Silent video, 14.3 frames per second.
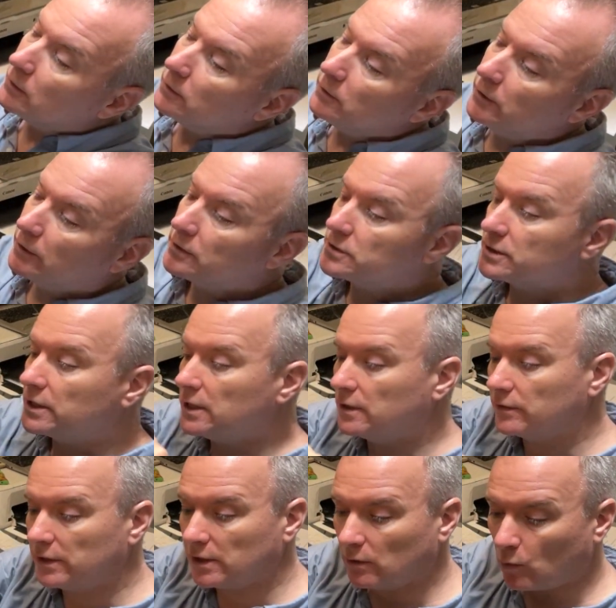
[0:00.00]
You can see
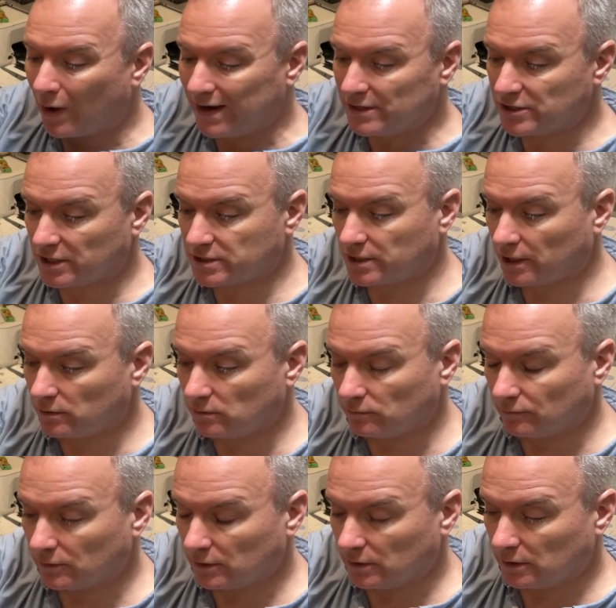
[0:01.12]
the white gesso
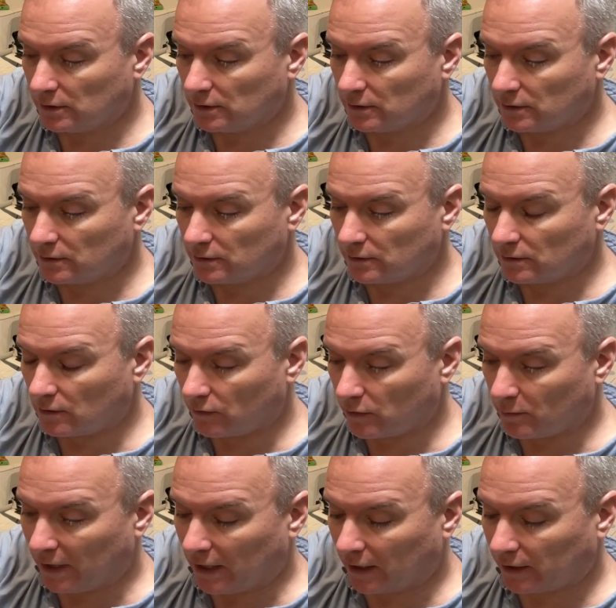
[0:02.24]
on the
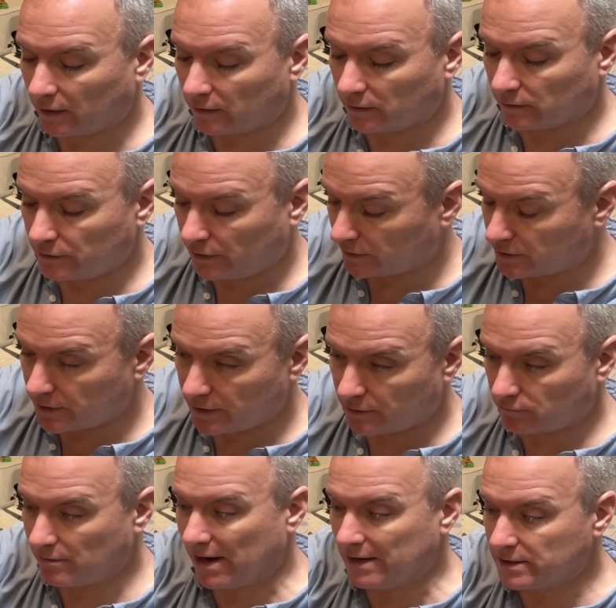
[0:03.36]
back. You can see the
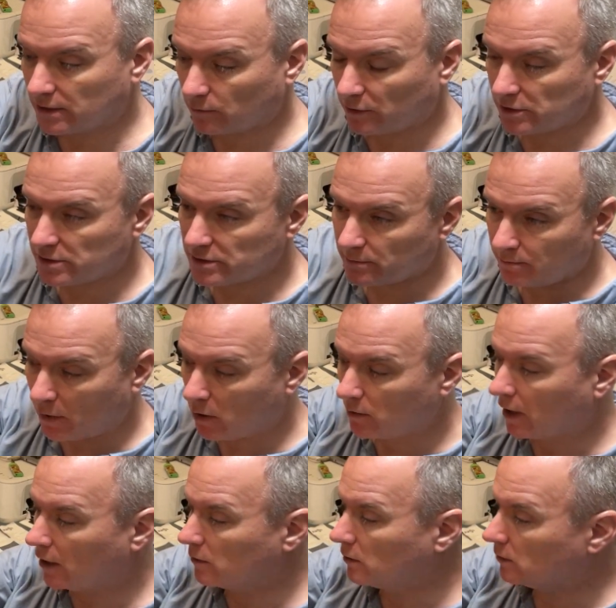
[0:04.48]
red, which is the
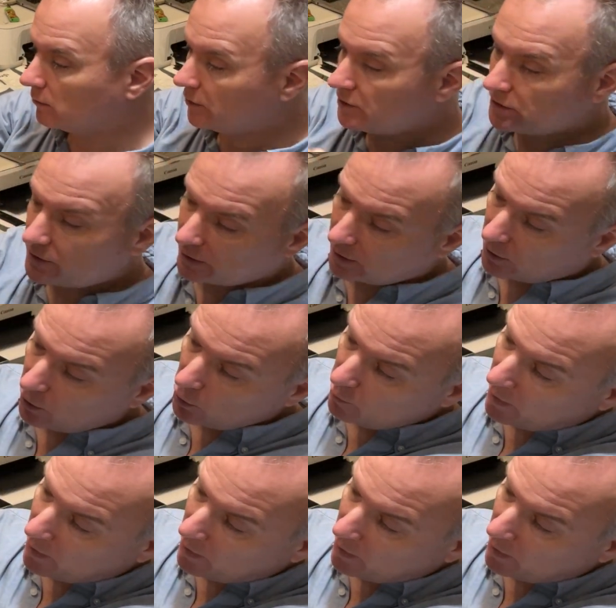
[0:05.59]
bolo, which is the glue